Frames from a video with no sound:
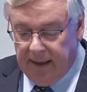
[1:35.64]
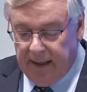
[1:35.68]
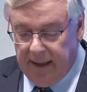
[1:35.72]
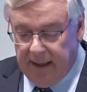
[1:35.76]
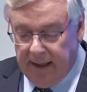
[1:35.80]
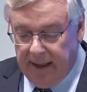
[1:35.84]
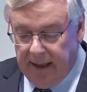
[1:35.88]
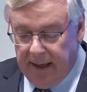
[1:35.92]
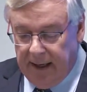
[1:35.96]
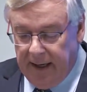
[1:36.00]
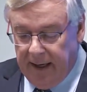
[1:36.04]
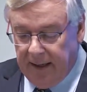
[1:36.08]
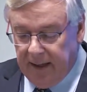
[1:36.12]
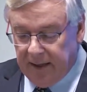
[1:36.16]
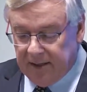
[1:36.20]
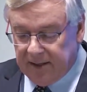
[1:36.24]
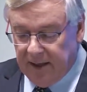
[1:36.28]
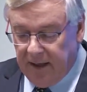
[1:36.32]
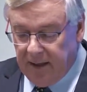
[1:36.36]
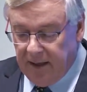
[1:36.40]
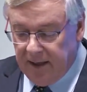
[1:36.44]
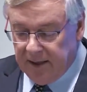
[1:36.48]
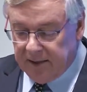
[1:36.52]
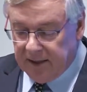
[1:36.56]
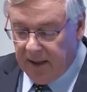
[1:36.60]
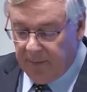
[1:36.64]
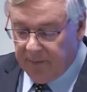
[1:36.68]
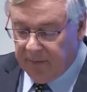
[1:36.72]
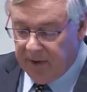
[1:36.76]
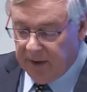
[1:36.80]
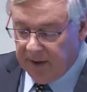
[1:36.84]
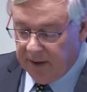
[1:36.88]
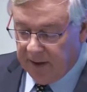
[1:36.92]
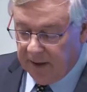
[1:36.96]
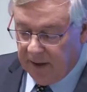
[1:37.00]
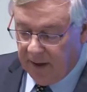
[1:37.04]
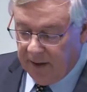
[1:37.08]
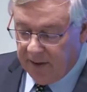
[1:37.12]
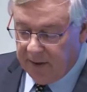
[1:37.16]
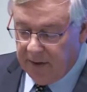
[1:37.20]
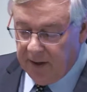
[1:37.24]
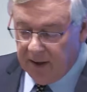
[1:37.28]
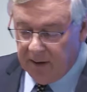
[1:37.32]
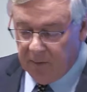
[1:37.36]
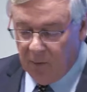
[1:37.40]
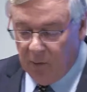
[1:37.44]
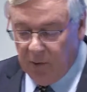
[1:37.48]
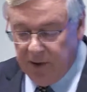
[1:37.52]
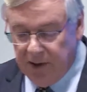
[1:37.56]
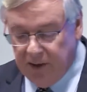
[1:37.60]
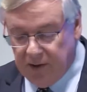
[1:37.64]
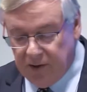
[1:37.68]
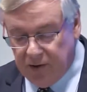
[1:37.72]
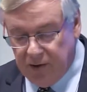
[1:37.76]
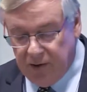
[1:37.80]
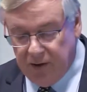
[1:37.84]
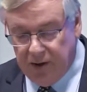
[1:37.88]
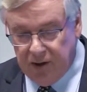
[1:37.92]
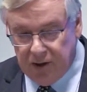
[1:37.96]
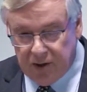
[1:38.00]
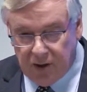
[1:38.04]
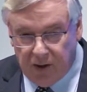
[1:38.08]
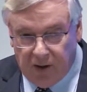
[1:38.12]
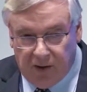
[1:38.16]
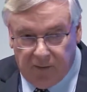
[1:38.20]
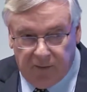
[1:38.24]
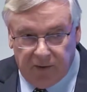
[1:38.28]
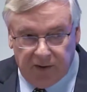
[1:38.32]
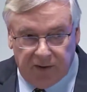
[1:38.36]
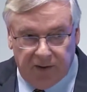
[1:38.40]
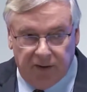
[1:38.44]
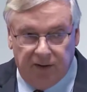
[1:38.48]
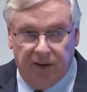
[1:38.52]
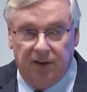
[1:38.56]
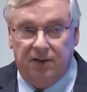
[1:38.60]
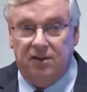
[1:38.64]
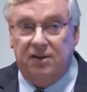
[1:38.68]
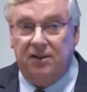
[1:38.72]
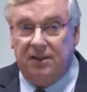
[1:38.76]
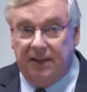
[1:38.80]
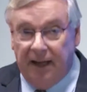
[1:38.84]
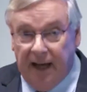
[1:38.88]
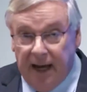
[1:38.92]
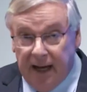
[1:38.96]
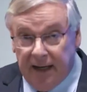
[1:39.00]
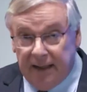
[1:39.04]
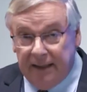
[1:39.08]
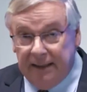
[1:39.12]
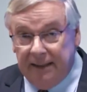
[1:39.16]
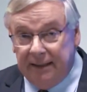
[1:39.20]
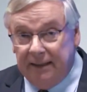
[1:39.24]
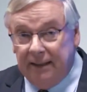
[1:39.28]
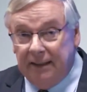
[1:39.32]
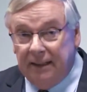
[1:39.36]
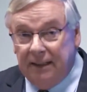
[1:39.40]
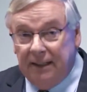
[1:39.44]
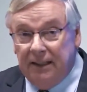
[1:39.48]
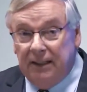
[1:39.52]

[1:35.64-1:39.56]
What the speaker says: and it's only something that I think we as judicial officers are starting